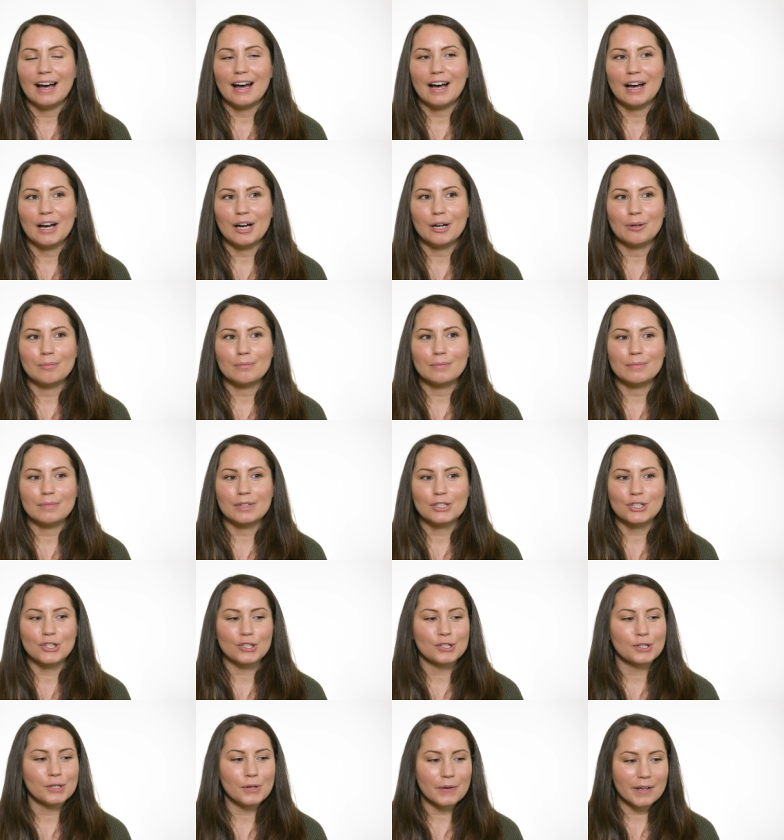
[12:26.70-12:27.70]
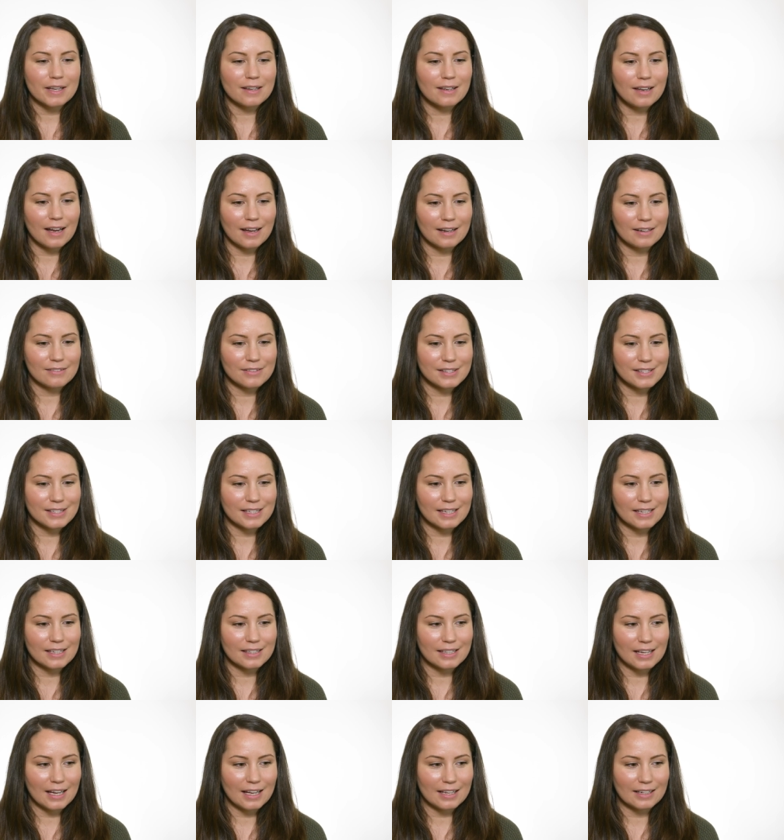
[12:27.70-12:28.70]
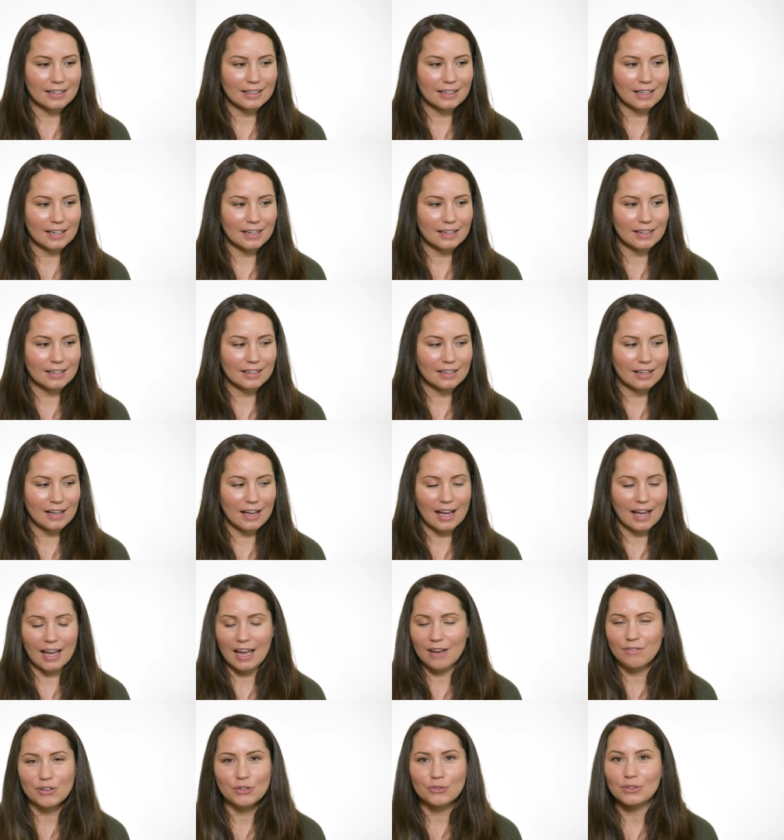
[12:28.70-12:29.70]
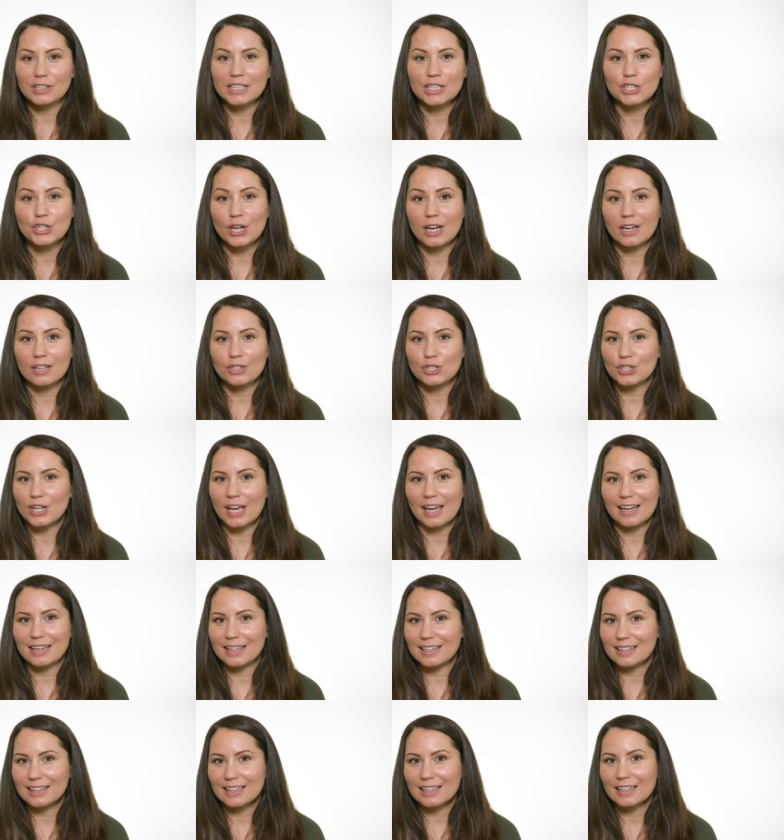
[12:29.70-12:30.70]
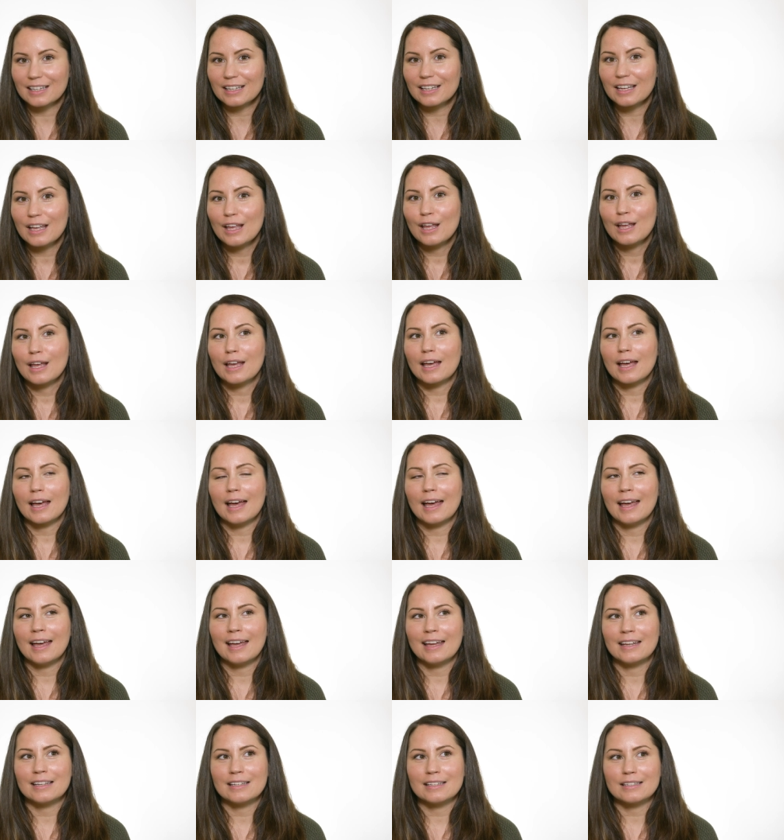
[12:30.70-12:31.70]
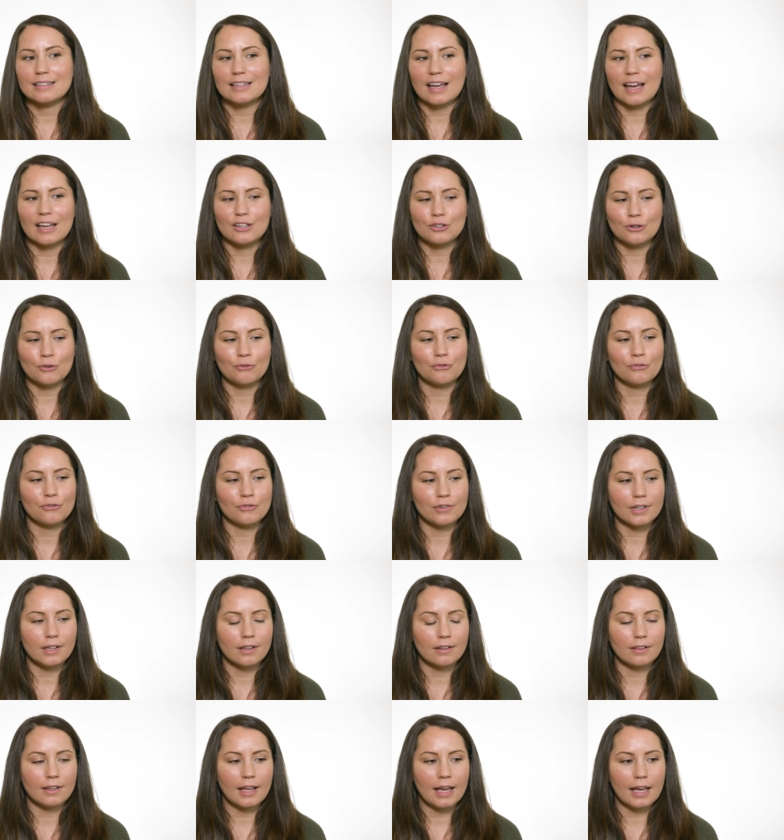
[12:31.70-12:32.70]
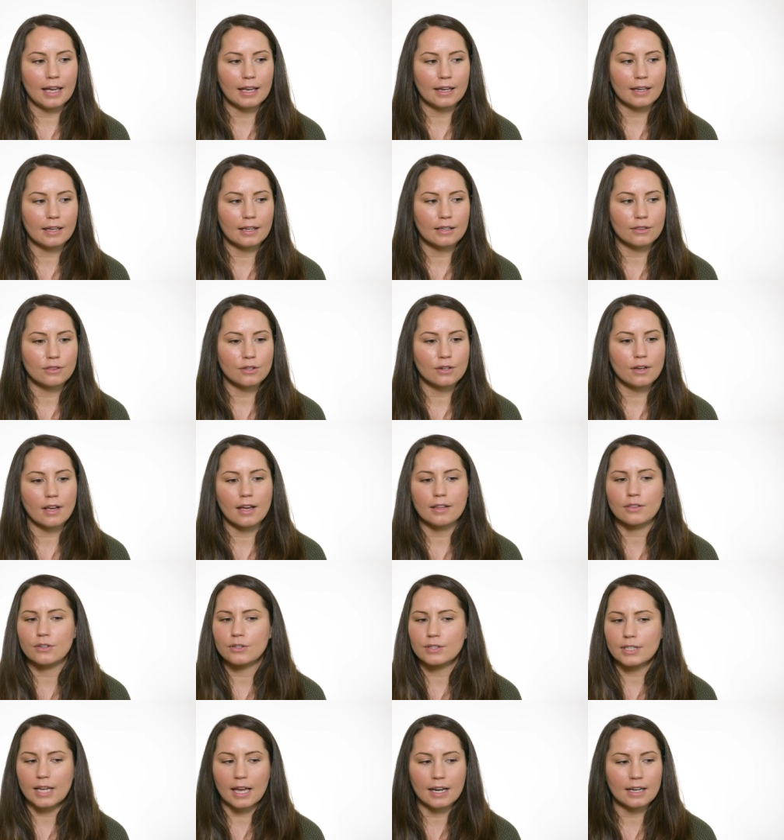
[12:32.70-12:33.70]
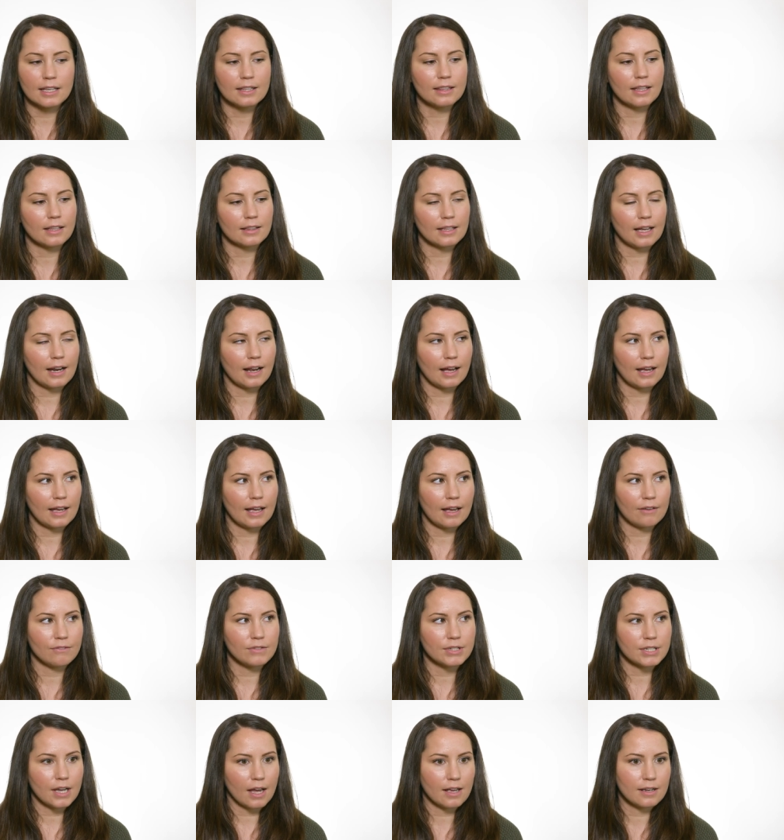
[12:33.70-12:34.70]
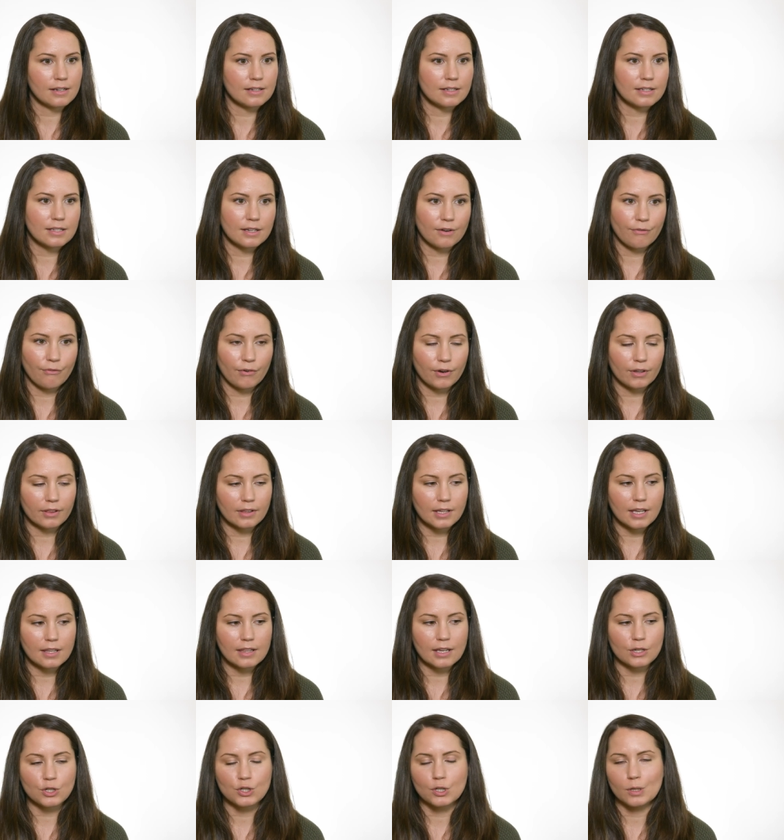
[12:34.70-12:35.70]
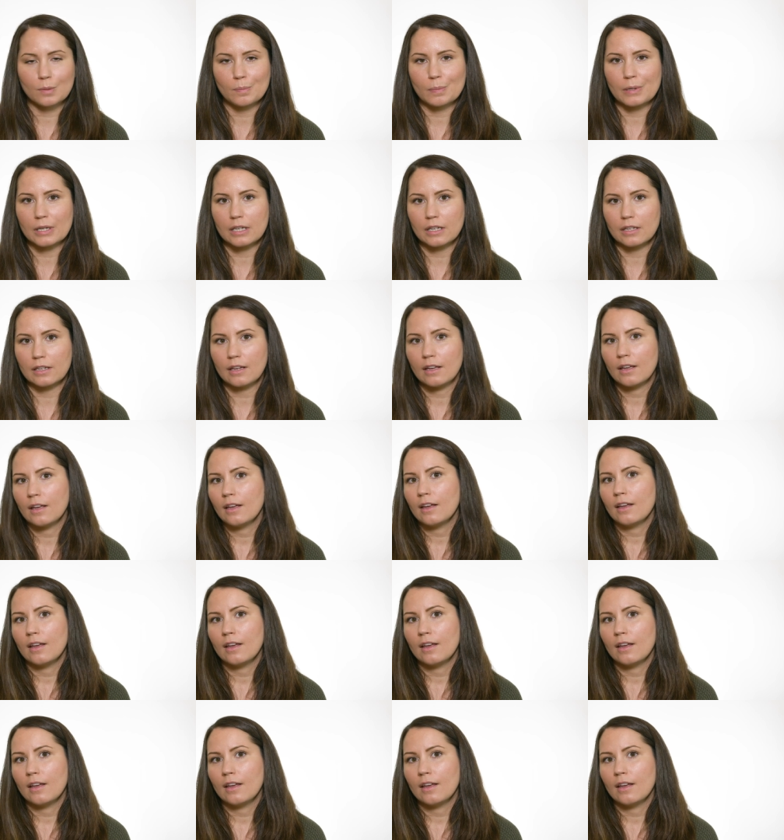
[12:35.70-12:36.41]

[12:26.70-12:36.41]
um, just so you can kind of see that, like, I haven't really changed anything and I don't feel like there, there's anything that I have done differently that should be